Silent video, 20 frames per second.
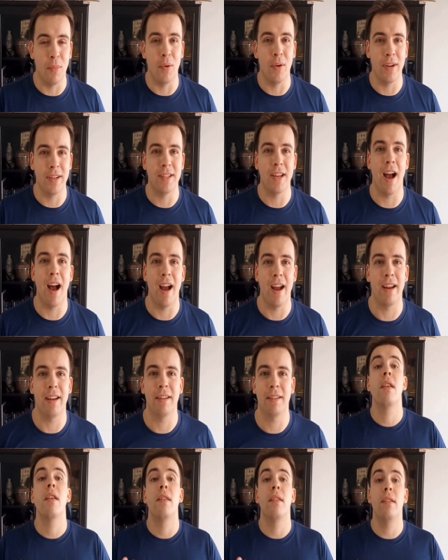Muay Thai.
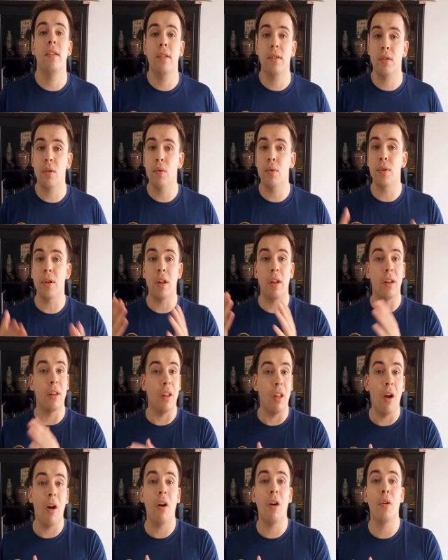This goes a
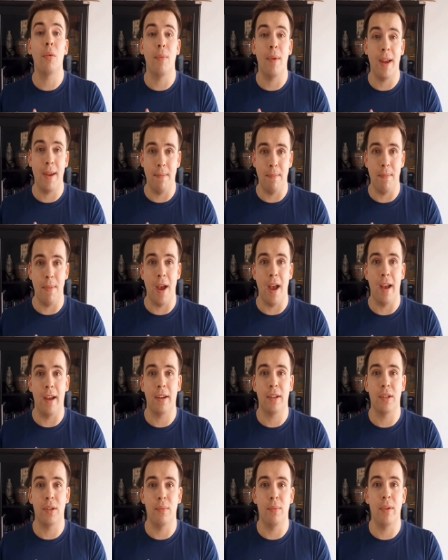long way
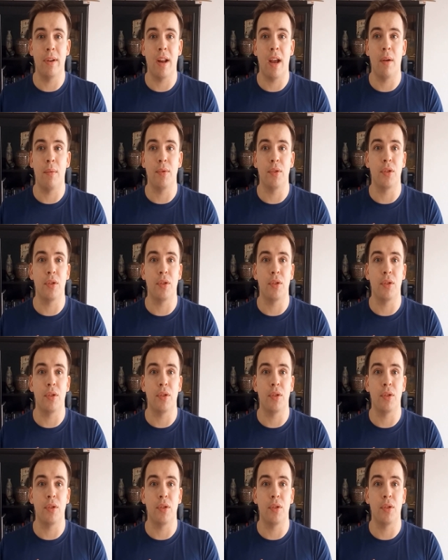back to when I